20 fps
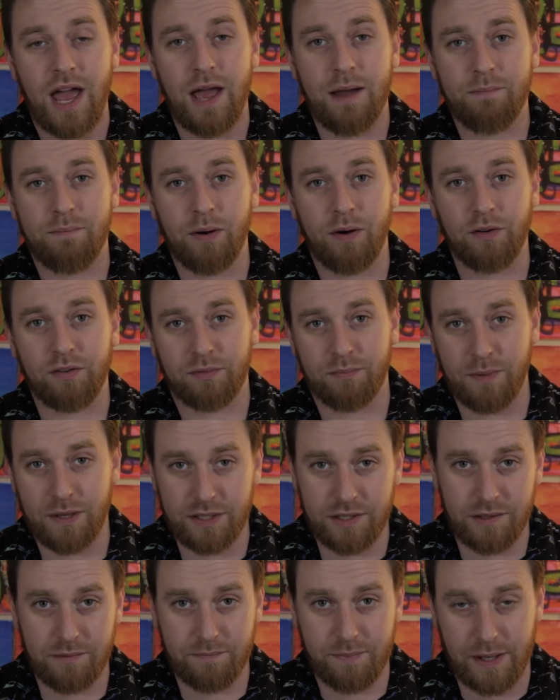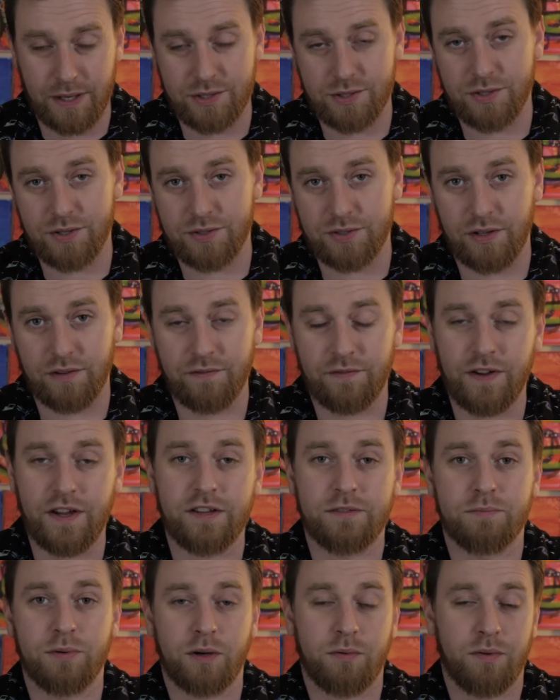and post minion pictures on
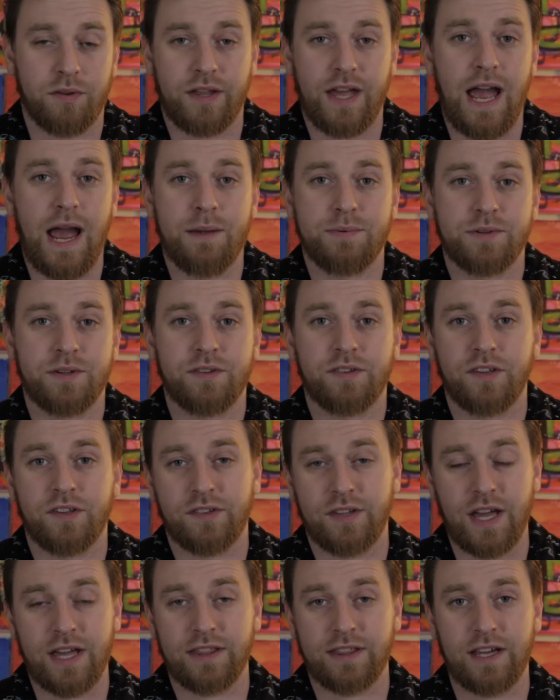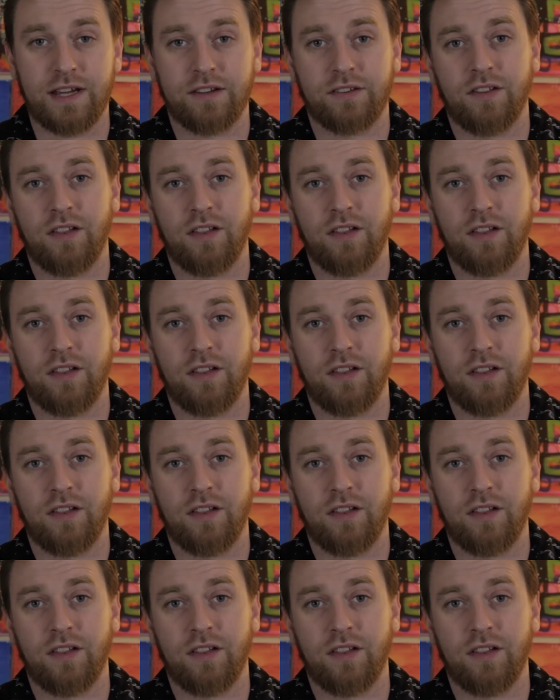Facebook with captions that say things